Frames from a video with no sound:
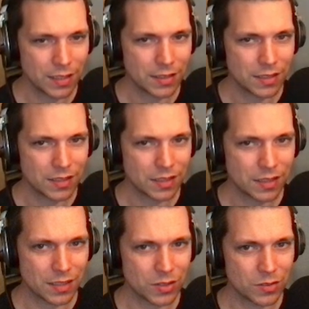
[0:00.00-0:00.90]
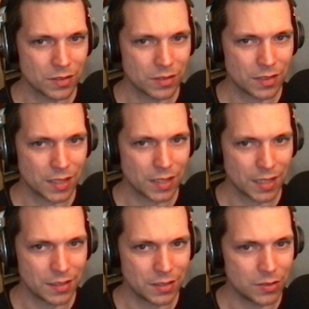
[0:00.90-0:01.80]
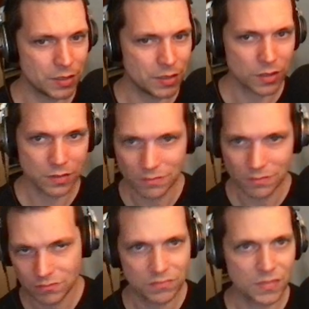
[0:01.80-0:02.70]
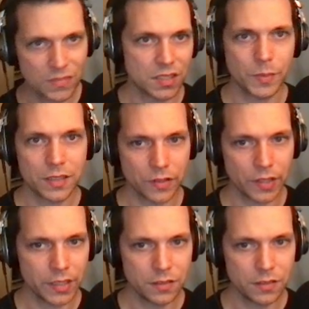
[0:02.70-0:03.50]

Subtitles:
so I could do d4. It says it's the best. Great.